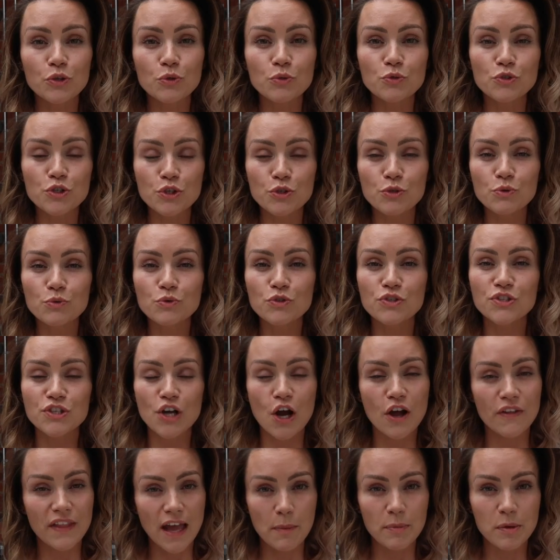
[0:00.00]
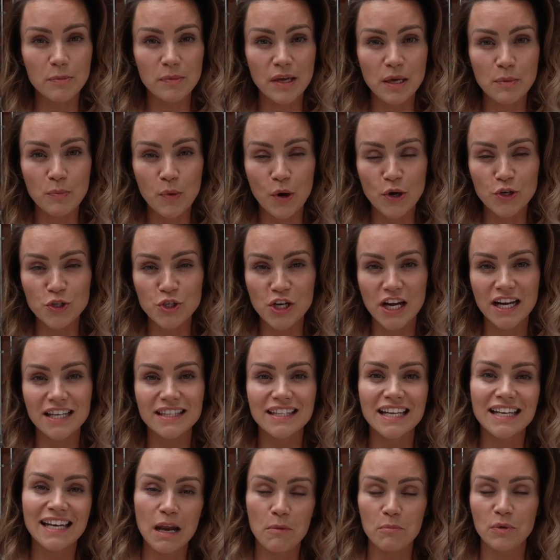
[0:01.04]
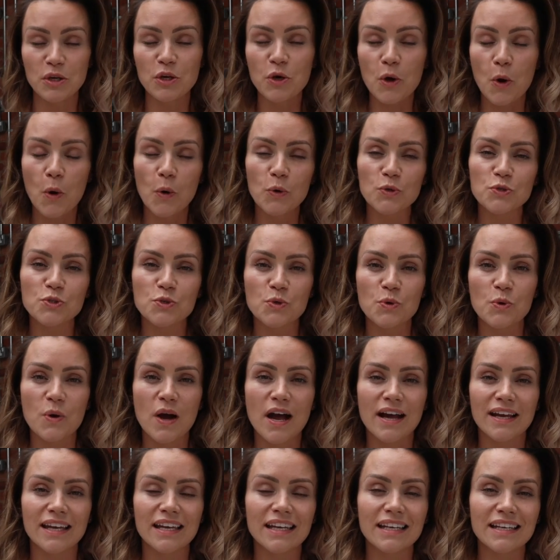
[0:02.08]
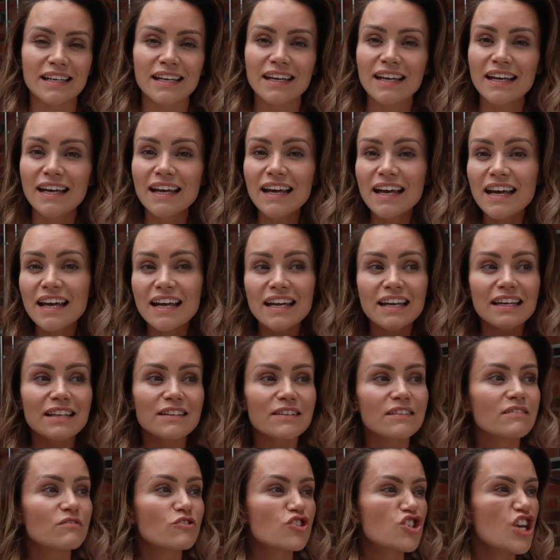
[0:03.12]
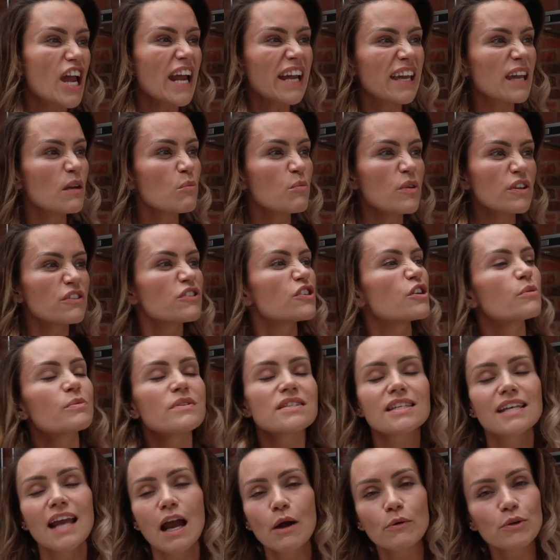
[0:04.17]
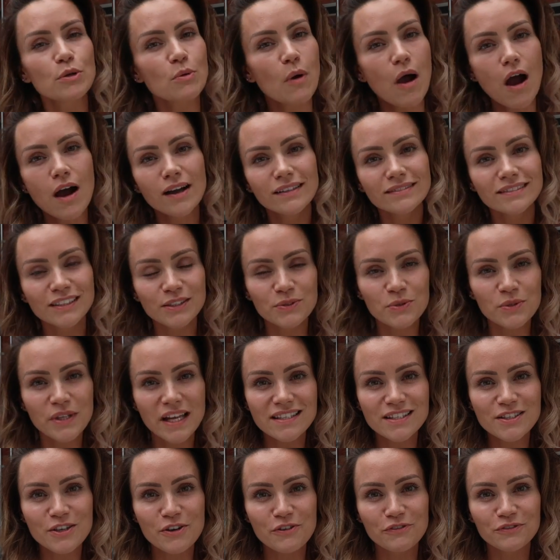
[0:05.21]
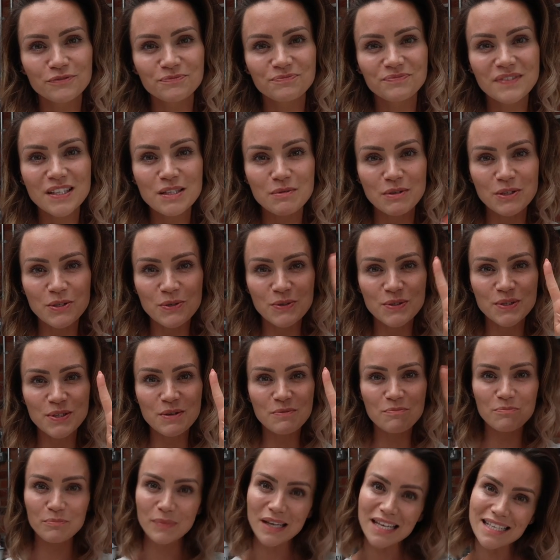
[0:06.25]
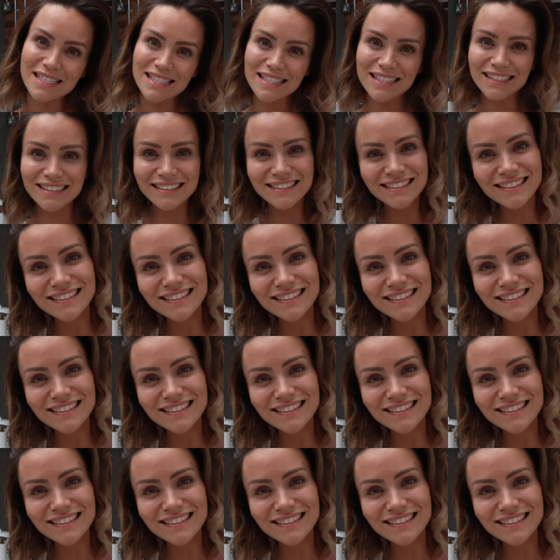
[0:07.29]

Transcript: you do start the Happy Me Project, then let me know so I can check in with you and see how you are and all that stuff. Speak to you all soon. Peace.